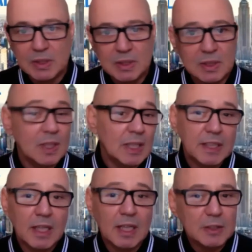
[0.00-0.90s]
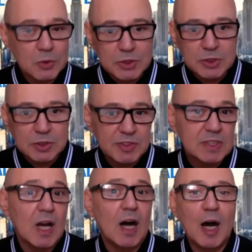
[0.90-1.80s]
there, there are new
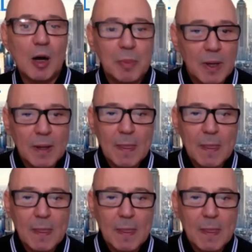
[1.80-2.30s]
service up,